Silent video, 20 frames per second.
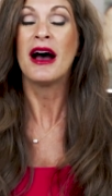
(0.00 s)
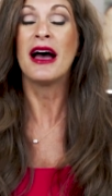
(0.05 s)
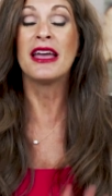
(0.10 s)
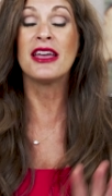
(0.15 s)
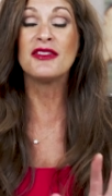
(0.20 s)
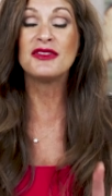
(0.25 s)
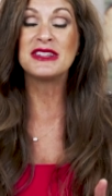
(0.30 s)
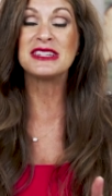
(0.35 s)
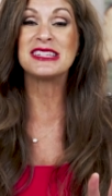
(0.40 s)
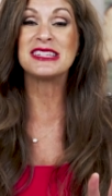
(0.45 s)

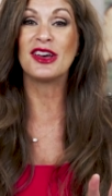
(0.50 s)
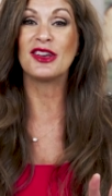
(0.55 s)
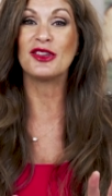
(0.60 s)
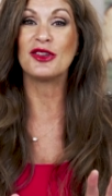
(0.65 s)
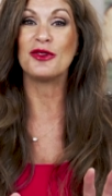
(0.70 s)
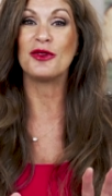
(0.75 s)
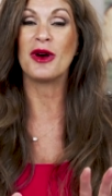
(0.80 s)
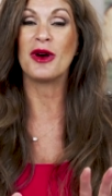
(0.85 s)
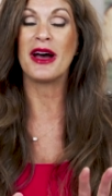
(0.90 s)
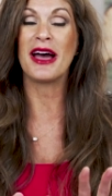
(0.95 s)
I have to tell
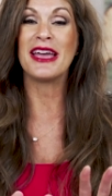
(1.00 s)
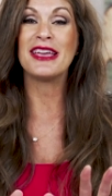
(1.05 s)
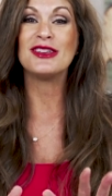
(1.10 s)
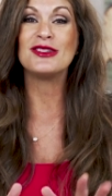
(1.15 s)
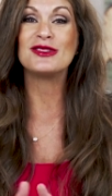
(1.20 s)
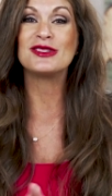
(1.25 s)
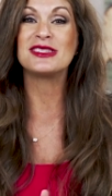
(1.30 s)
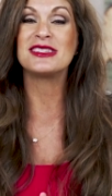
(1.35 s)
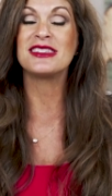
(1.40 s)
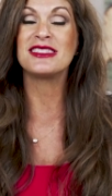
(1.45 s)
you, I
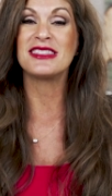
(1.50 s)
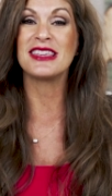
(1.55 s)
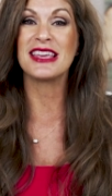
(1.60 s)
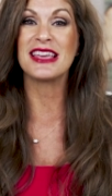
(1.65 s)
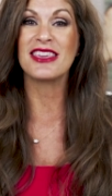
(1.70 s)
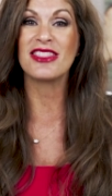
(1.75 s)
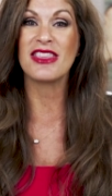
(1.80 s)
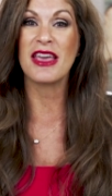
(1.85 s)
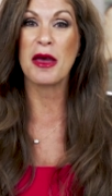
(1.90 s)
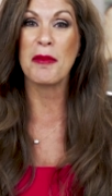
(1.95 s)
used to
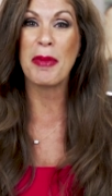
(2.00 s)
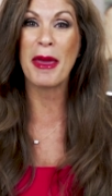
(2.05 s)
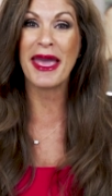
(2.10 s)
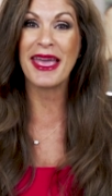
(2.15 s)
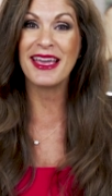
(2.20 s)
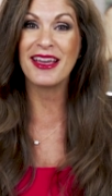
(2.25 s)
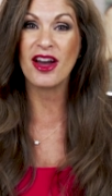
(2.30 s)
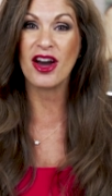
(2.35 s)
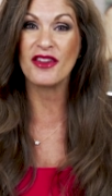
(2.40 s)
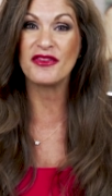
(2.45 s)
think that
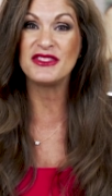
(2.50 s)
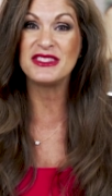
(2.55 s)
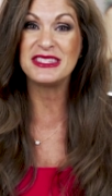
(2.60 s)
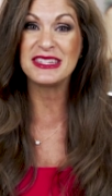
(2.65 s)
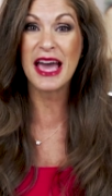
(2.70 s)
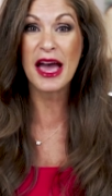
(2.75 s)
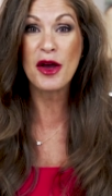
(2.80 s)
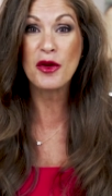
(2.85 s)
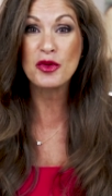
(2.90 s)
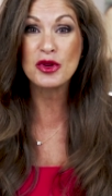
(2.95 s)
paying off
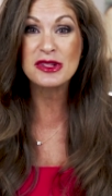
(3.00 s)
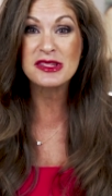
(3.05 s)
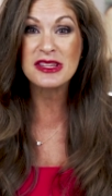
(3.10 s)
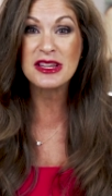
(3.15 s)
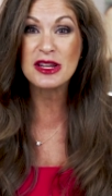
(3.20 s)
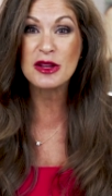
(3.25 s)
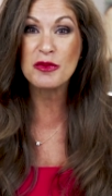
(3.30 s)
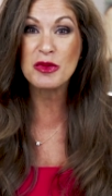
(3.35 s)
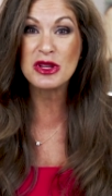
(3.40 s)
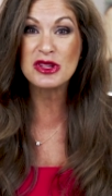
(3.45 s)
debt was
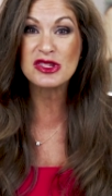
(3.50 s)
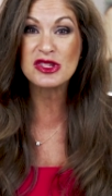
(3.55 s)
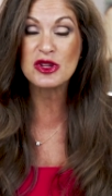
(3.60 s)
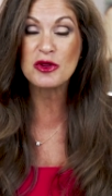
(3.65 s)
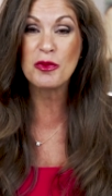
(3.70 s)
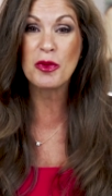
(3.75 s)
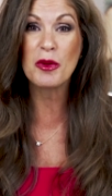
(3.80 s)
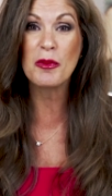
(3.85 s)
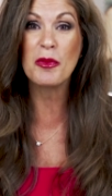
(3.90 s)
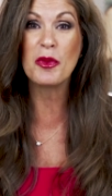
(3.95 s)
going to be
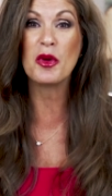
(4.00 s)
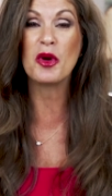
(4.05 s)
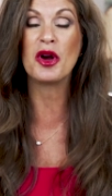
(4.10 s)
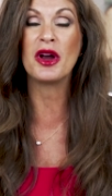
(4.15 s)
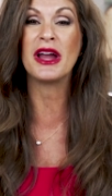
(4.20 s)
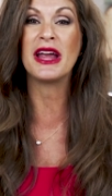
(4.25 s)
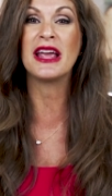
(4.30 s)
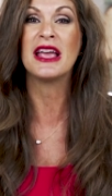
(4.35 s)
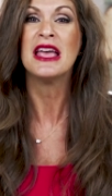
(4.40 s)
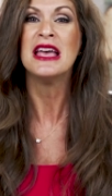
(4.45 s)
super
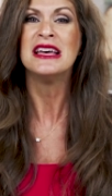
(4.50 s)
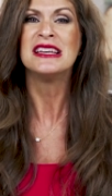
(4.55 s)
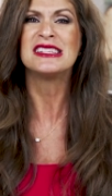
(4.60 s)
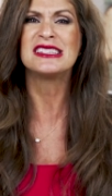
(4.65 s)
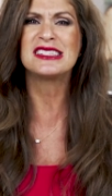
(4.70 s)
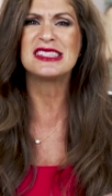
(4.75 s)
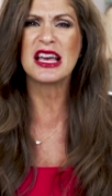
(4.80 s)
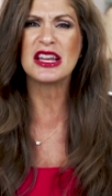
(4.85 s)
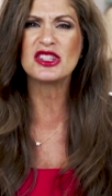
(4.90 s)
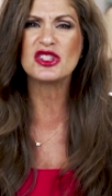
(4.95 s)
boring,
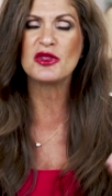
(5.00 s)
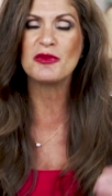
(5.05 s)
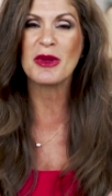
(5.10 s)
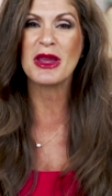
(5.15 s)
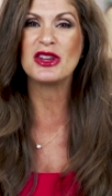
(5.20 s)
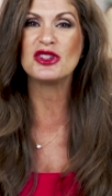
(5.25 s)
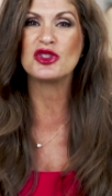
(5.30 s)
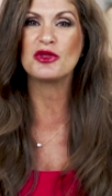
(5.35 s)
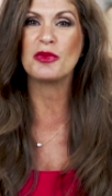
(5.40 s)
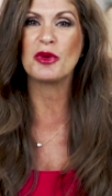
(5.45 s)
such a
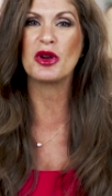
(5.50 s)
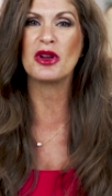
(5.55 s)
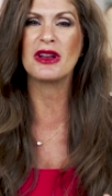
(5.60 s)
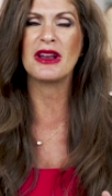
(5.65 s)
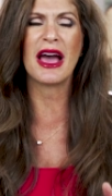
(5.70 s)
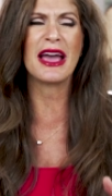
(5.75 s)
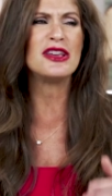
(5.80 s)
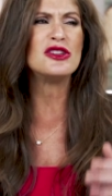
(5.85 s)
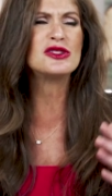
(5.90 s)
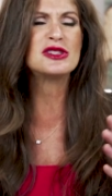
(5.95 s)
major
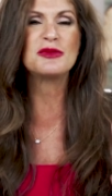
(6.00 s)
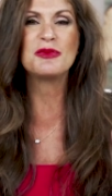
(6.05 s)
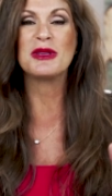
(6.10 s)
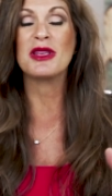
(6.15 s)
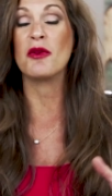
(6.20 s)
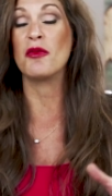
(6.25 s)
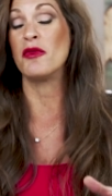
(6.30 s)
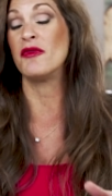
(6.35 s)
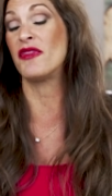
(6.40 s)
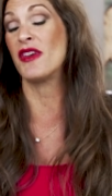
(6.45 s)
burden. I used to
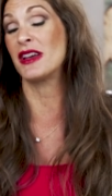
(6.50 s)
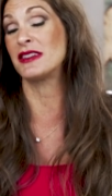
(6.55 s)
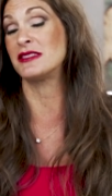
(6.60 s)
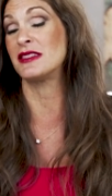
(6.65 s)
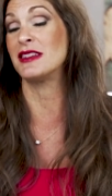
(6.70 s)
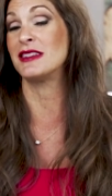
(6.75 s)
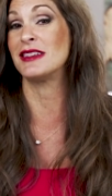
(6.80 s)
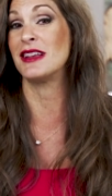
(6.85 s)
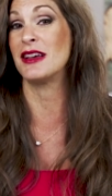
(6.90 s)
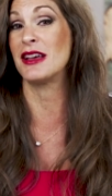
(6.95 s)
be, in fact,
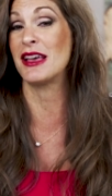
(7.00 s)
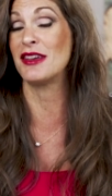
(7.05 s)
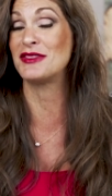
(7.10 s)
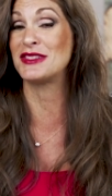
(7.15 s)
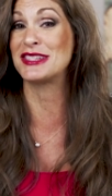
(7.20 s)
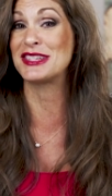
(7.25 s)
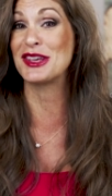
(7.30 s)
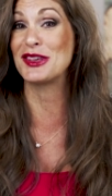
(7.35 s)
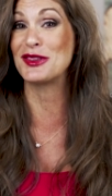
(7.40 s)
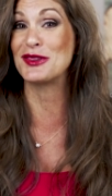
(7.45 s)
I have
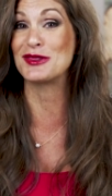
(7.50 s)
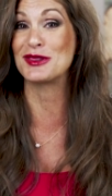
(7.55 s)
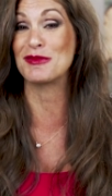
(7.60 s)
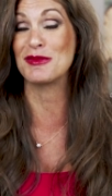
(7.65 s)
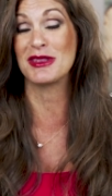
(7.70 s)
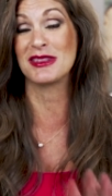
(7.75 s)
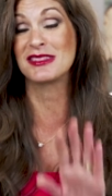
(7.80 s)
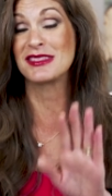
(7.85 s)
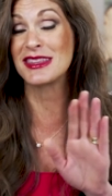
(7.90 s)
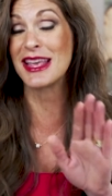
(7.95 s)
to tell you
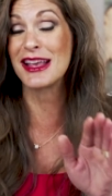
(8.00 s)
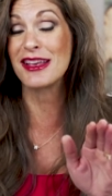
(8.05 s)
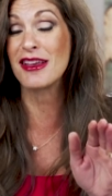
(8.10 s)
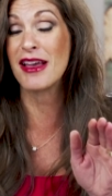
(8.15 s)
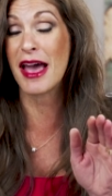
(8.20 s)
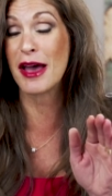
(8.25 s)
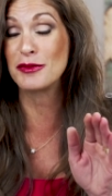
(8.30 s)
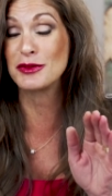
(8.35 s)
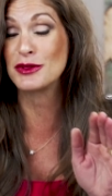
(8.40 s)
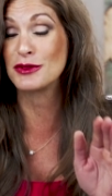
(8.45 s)
something. This is like
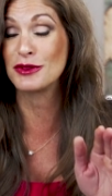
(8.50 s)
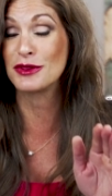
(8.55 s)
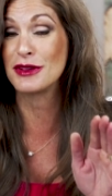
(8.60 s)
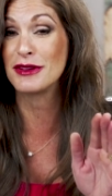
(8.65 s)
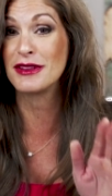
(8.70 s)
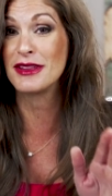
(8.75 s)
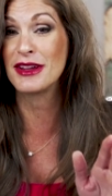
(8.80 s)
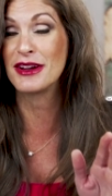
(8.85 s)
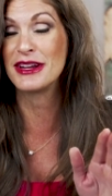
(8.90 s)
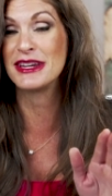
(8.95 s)
absolutely
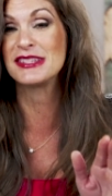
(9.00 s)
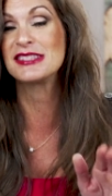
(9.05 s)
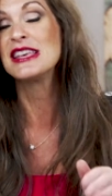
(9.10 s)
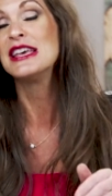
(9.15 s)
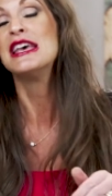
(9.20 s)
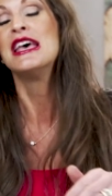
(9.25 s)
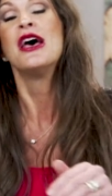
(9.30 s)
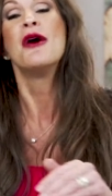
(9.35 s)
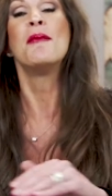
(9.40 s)
hilarious.